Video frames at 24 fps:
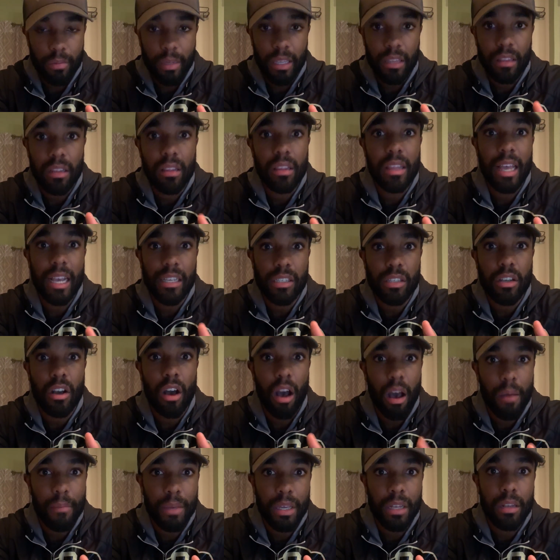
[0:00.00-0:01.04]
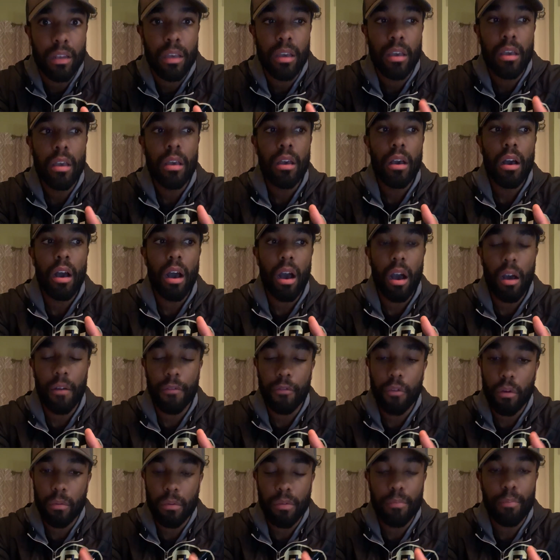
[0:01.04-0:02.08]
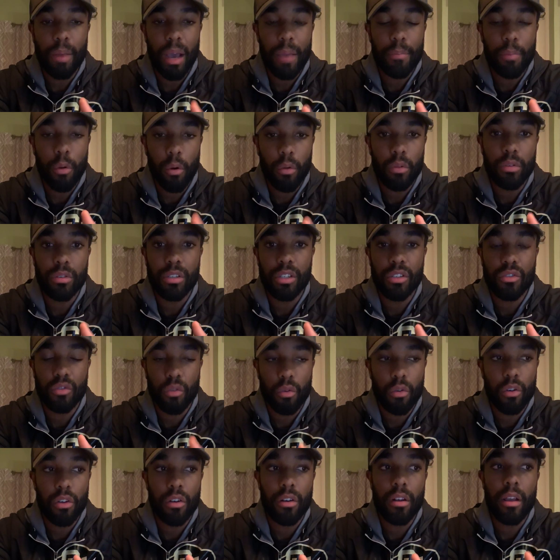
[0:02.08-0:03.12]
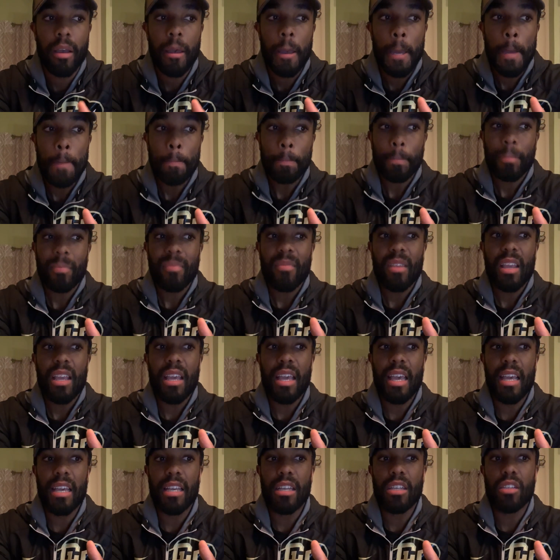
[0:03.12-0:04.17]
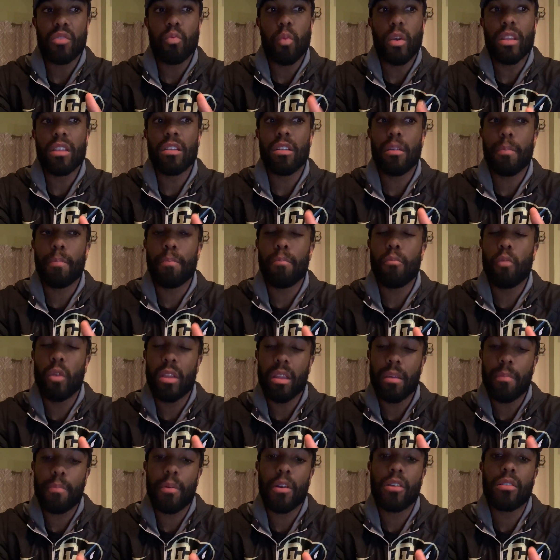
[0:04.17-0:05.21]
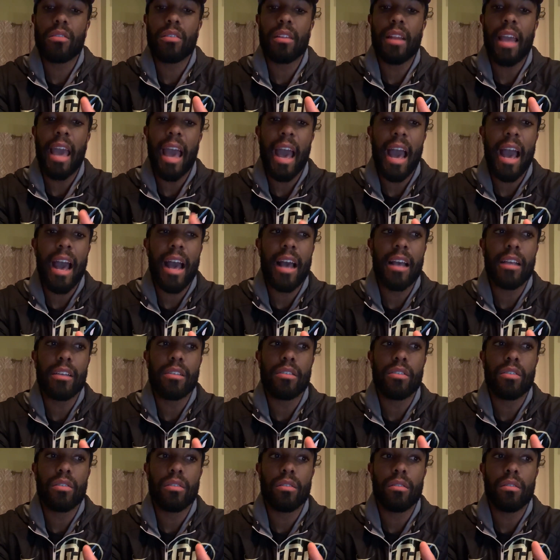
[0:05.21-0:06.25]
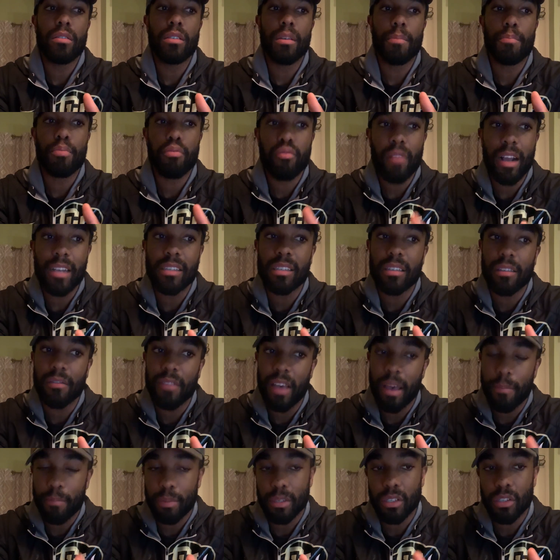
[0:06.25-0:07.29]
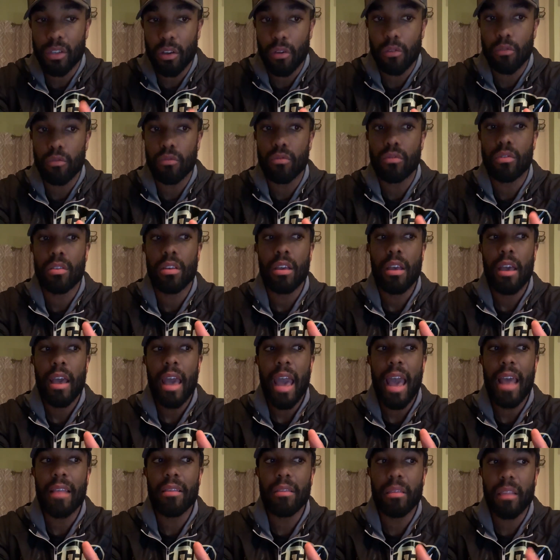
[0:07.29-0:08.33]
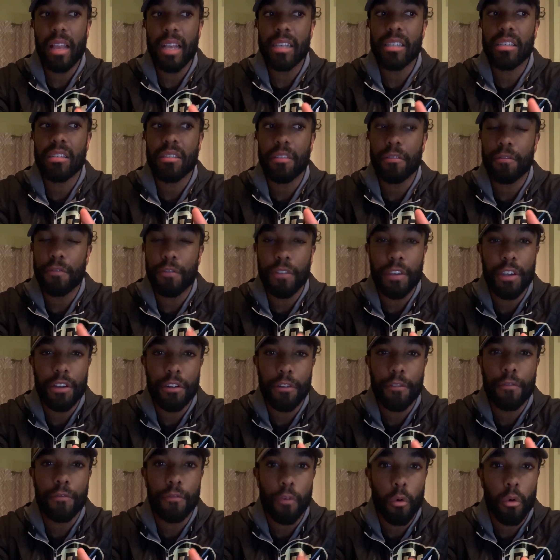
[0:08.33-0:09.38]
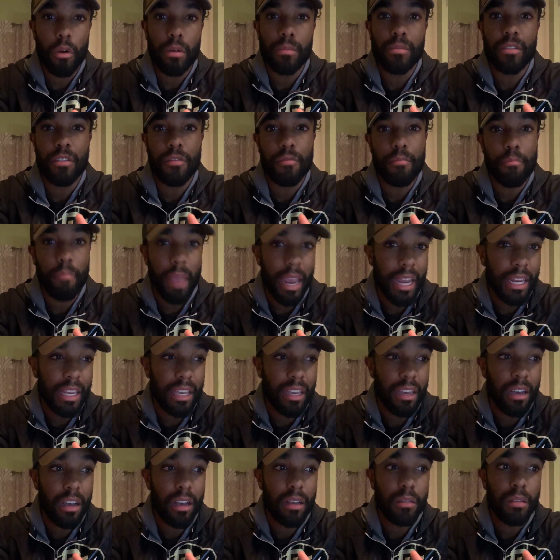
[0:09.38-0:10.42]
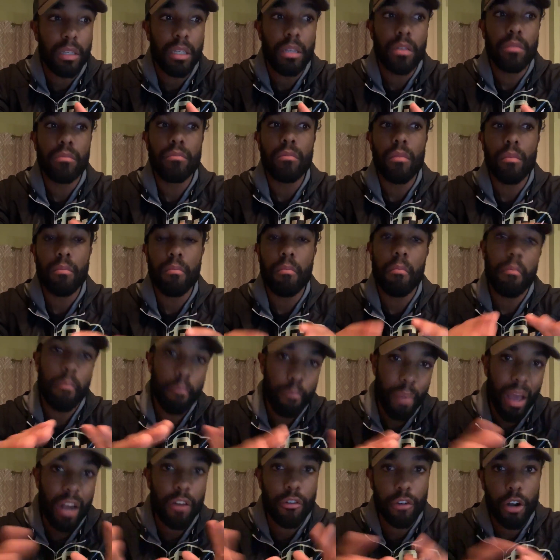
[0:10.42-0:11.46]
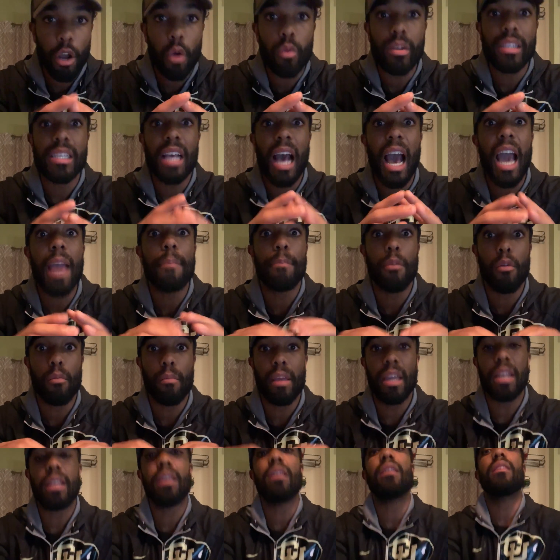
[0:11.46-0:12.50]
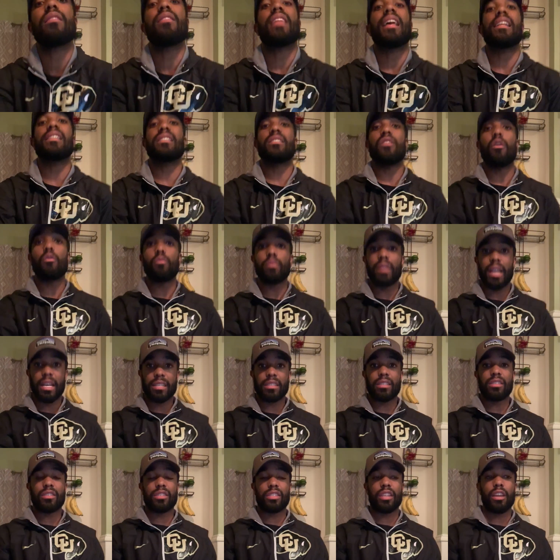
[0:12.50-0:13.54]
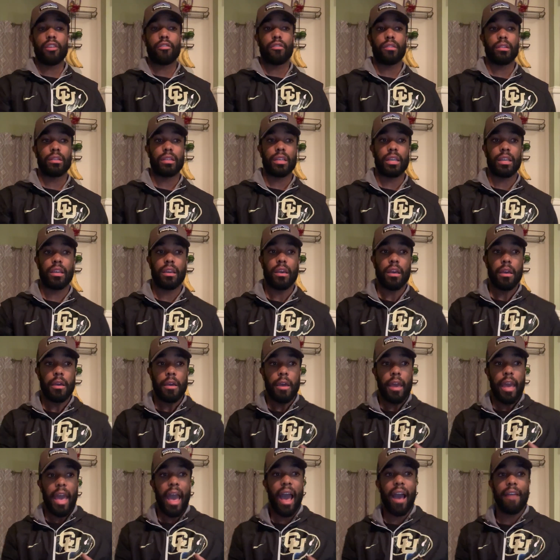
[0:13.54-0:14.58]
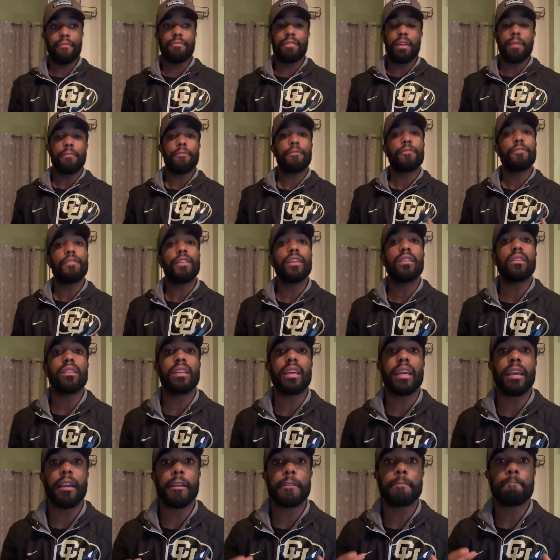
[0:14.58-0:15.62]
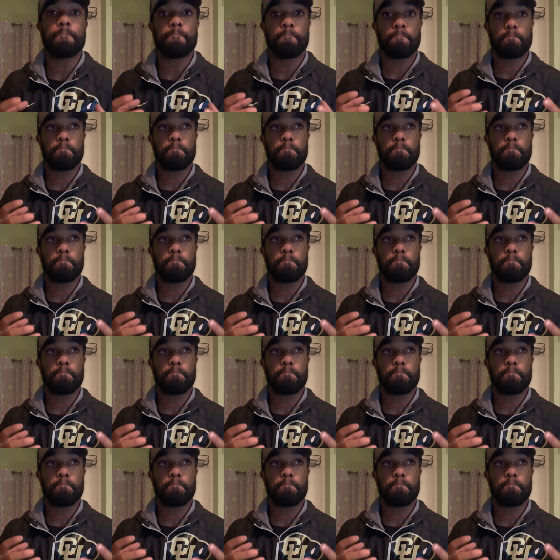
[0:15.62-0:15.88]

the less common form of bipolar disorder, is when the person has depressive episodes and less severe forms of mania, better known as hypomania, that don't necessarily have them feeling